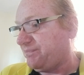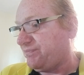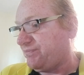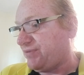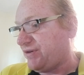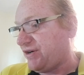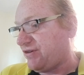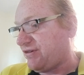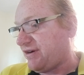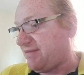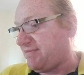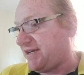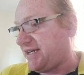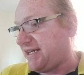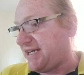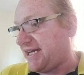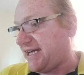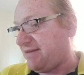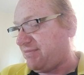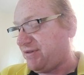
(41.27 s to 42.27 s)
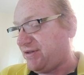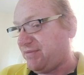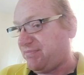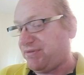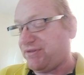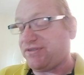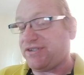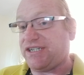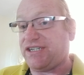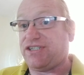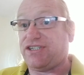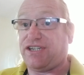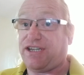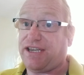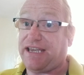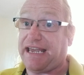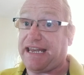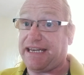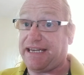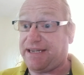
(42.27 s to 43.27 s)
programming cable, plugs
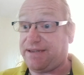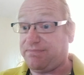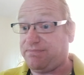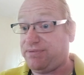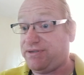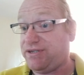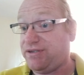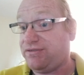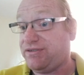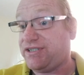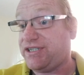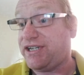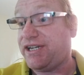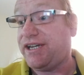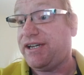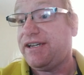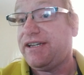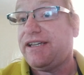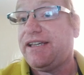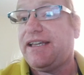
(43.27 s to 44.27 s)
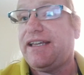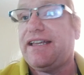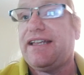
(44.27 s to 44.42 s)
into any computer.